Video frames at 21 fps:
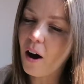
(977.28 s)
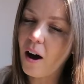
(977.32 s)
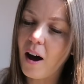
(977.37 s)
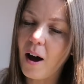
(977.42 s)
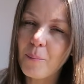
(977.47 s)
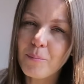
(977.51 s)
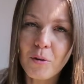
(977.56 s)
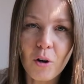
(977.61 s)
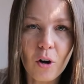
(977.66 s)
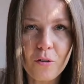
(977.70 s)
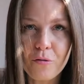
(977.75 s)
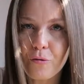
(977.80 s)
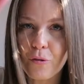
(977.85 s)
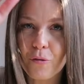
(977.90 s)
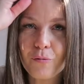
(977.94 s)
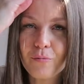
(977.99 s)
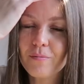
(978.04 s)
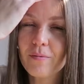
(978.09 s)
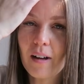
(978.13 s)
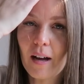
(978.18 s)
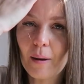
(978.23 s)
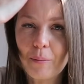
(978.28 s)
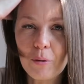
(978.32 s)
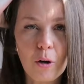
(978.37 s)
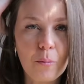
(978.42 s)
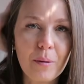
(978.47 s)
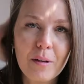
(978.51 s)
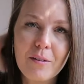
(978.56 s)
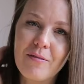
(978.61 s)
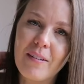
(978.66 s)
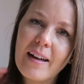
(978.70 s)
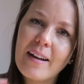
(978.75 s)
I'm not a
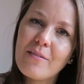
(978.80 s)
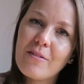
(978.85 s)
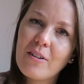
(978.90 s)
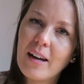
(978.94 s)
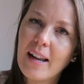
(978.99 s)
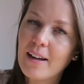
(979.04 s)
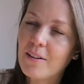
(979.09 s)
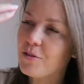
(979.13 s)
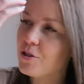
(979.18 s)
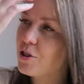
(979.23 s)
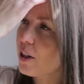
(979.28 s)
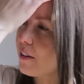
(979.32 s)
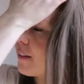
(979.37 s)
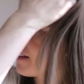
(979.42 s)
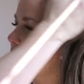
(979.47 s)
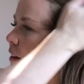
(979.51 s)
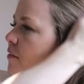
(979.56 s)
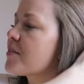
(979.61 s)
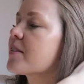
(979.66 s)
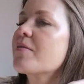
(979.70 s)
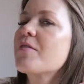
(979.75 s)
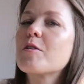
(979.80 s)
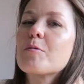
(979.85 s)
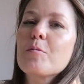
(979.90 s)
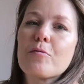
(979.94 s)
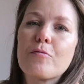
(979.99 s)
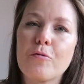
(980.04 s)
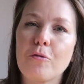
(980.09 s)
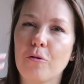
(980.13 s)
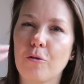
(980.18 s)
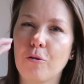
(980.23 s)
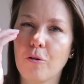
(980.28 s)
big fan of our lounge. I think I've said this
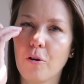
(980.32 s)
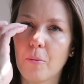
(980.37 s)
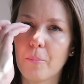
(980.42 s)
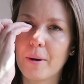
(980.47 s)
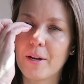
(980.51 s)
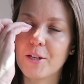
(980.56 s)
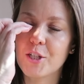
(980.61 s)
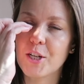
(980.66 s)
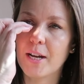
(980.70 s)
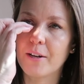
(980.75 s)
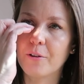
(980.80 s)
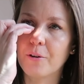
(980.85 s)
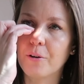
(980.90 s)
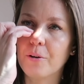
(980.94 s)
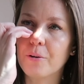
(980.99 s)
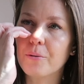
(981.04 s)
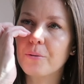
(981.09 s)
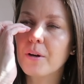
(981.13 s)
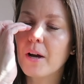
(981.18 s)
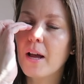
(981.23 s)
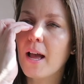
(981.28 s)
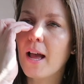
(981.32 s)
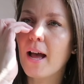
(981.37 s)
before on my channel.